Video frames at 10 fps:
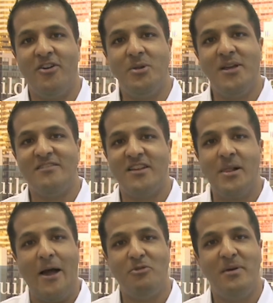our latest
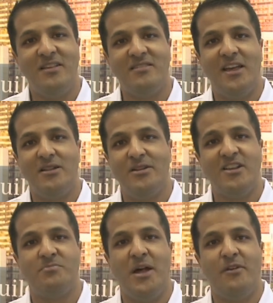cloud-based
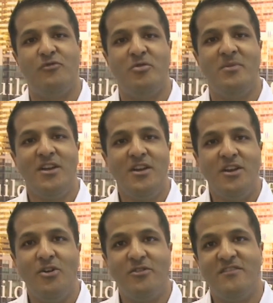analytics platform
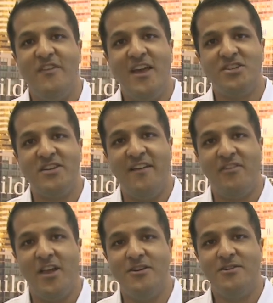known as Advantage
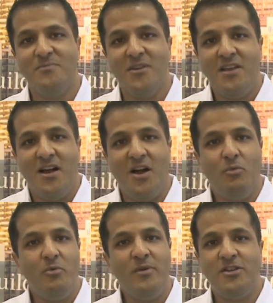Navigator.
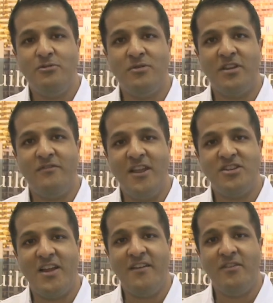What we do with
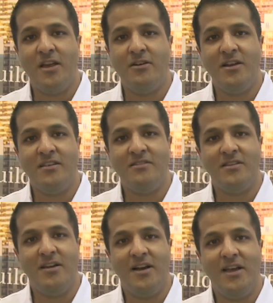Advantage Navigator is
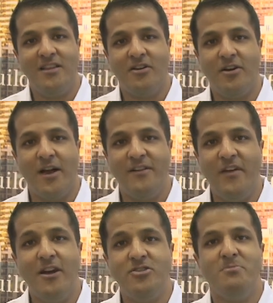it's our kind of
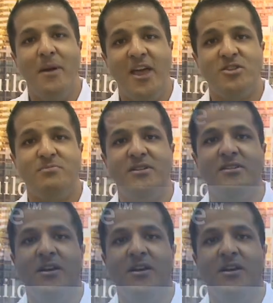energy management